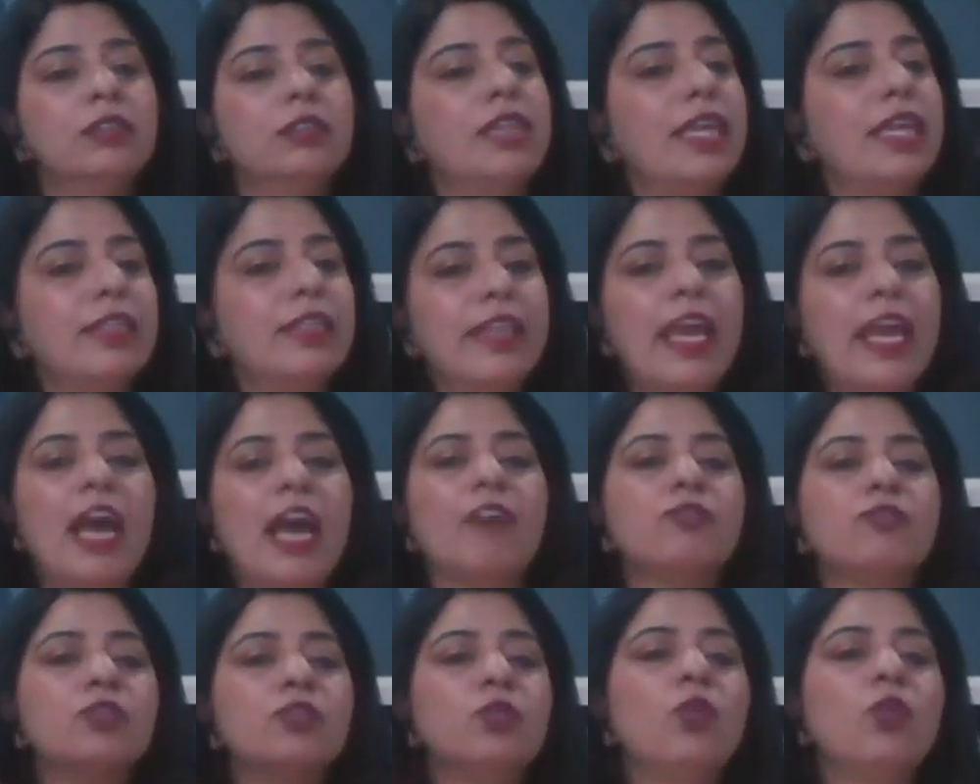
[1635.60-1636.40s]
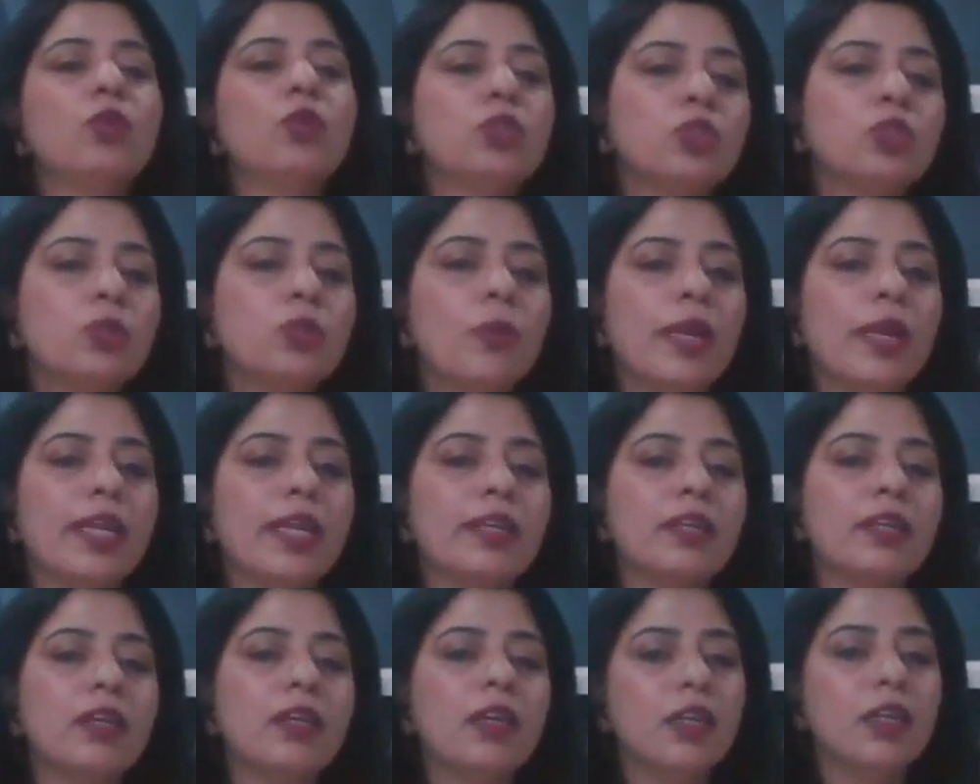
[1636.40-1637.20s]
that they have to go through
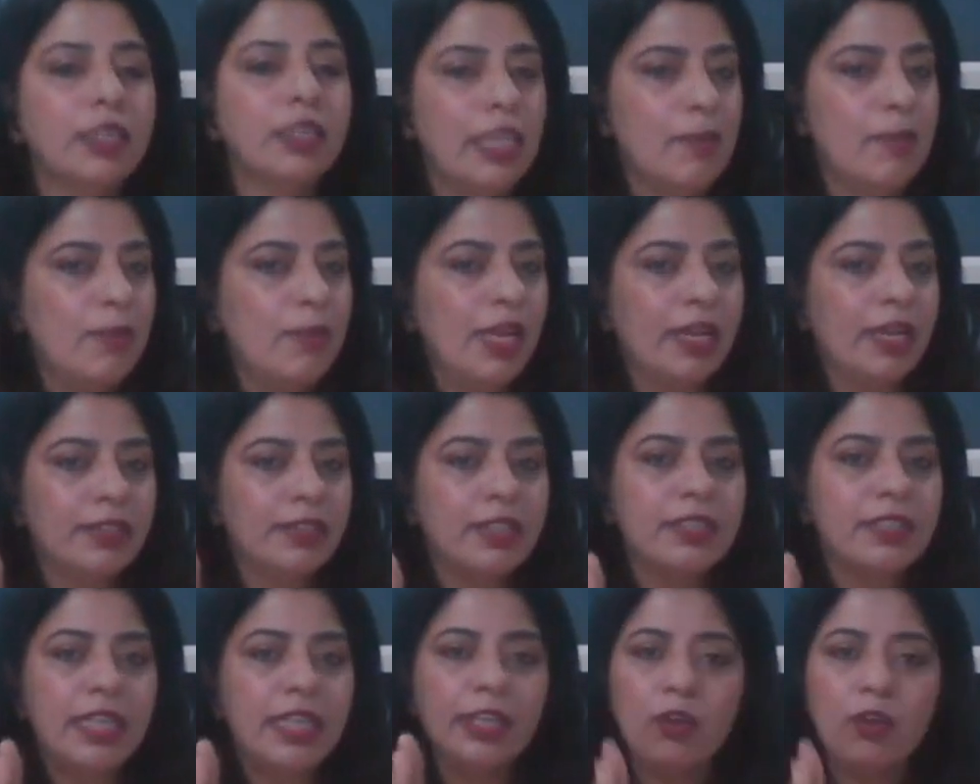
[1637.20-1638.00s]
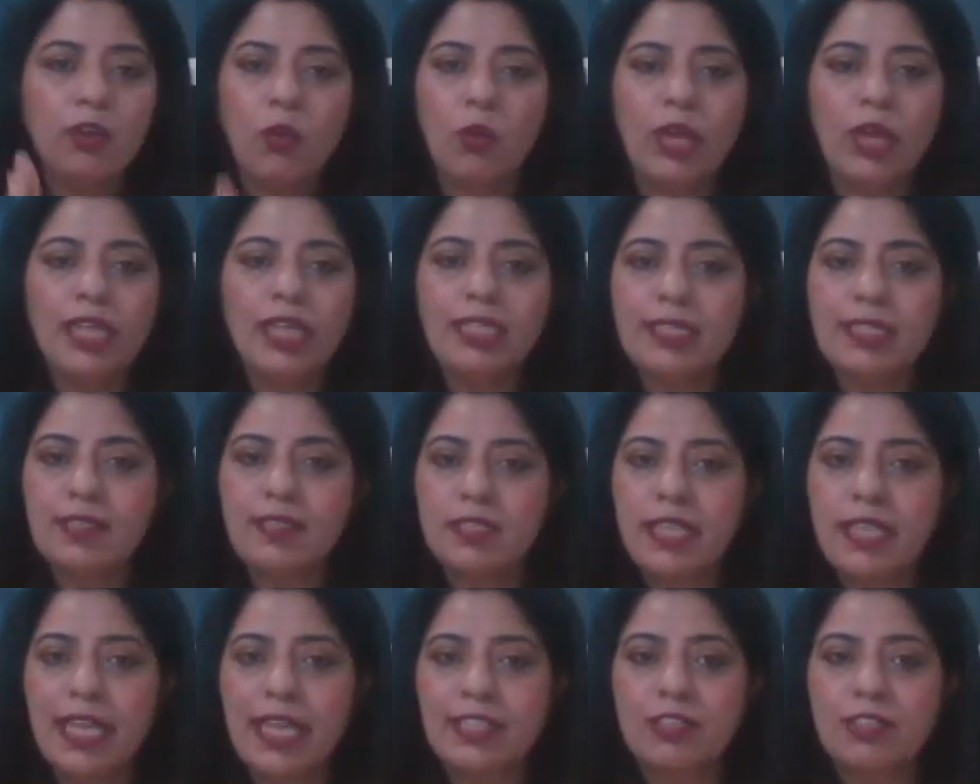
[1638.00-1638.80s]
it. They will understand, okay, this
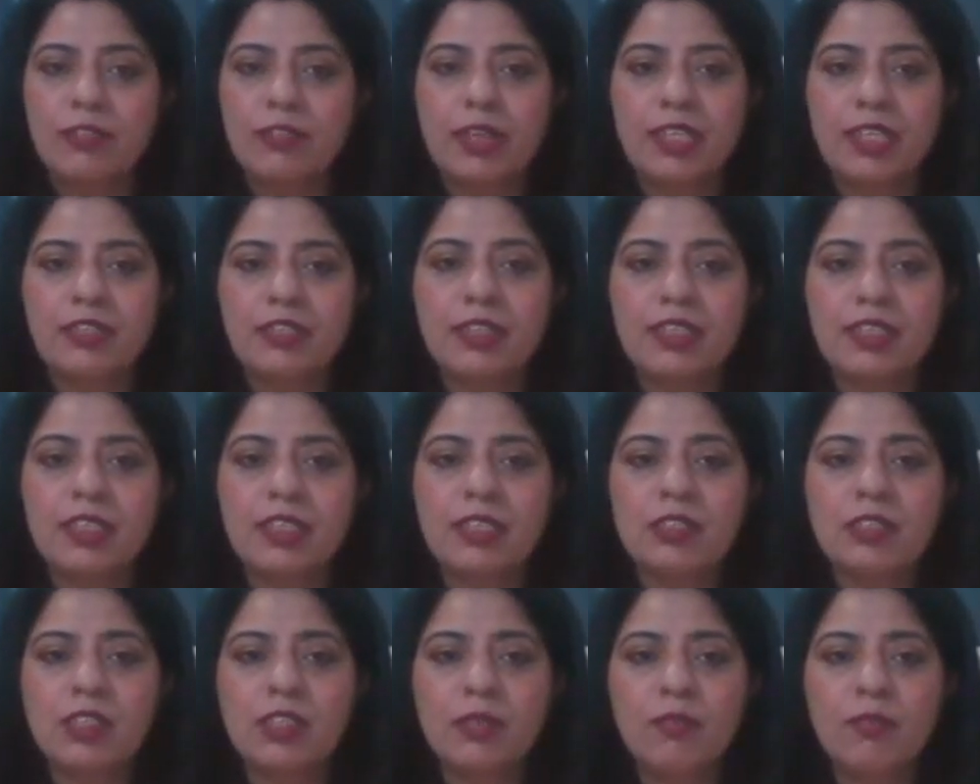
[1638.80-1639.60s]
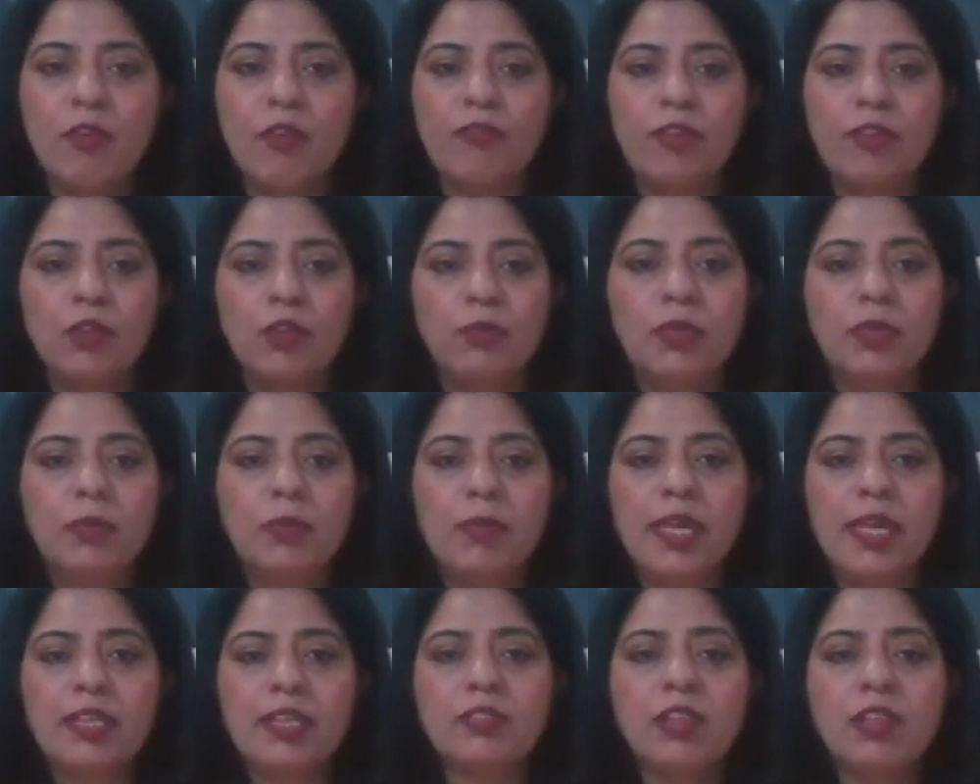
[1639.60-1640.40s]
is the excretory system of
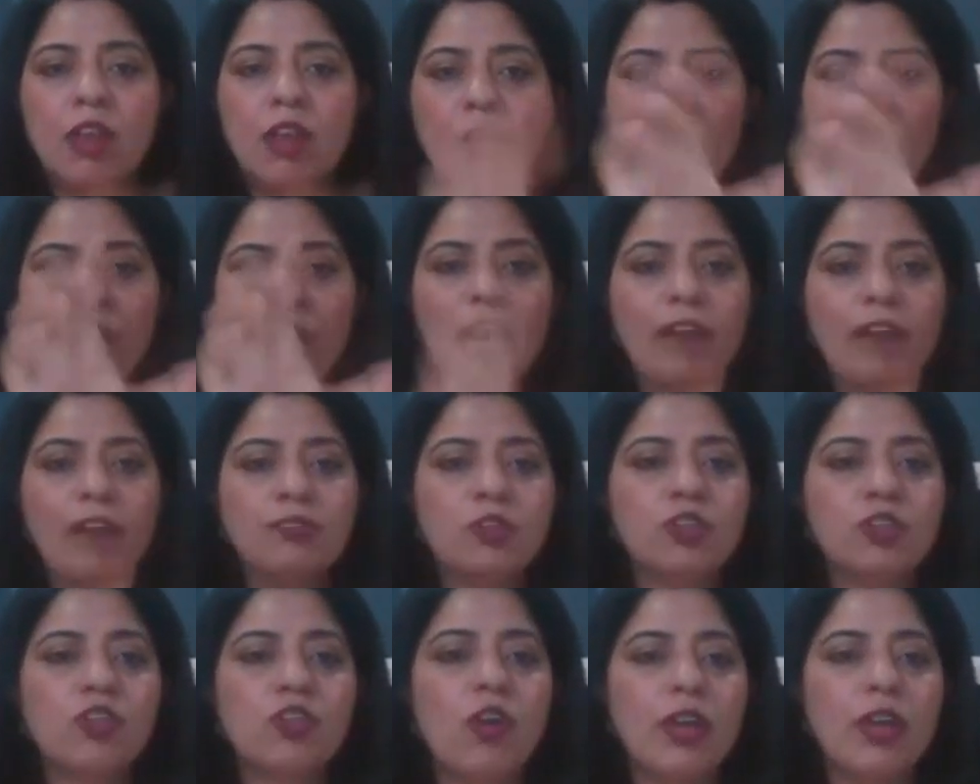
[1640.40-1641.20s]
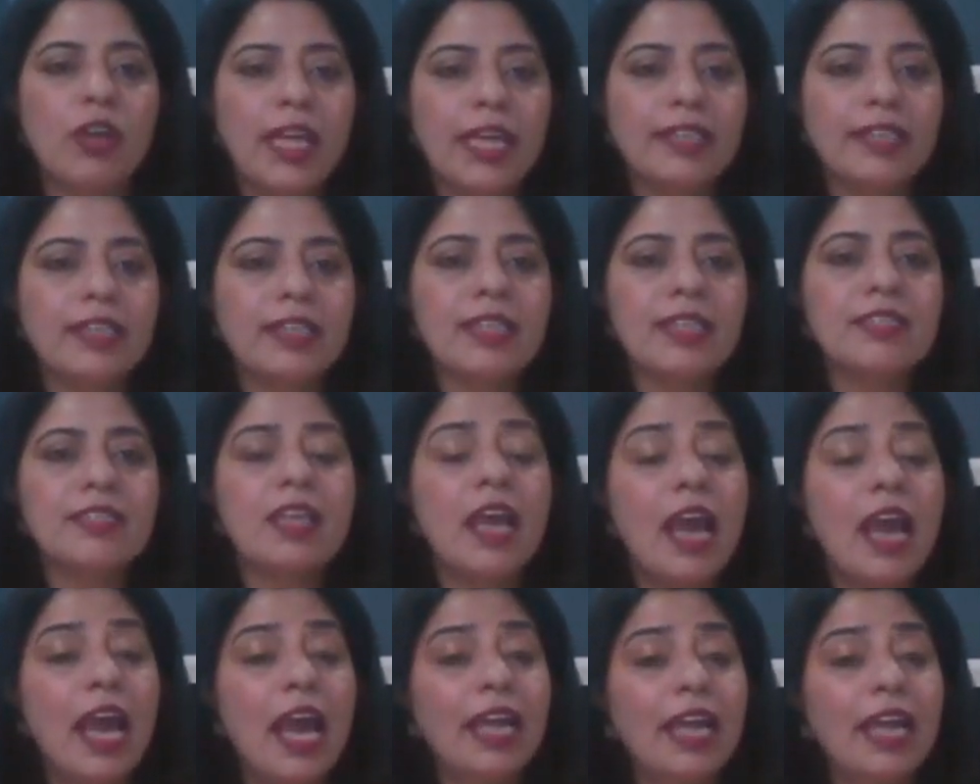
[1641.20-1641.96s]
human beings. We have to draw like this.